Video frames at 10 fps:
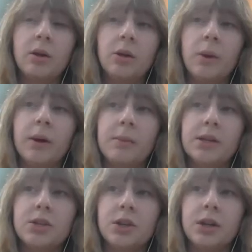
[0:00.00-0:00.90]
you want to make
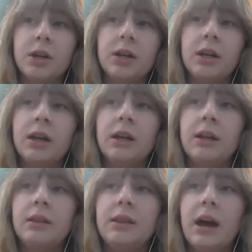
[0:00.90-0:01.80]
sure
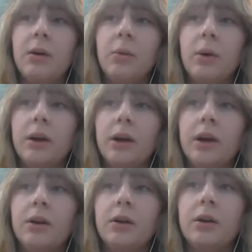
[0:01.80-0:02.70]
that
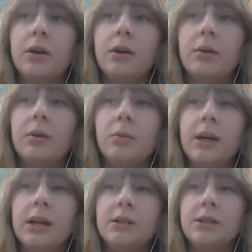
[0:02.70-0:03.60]
we're
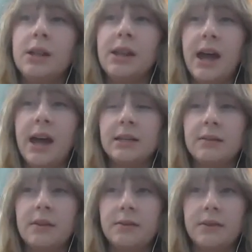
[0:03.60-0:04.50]
reading to the end
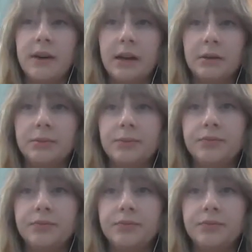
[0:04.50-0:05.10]
of the file,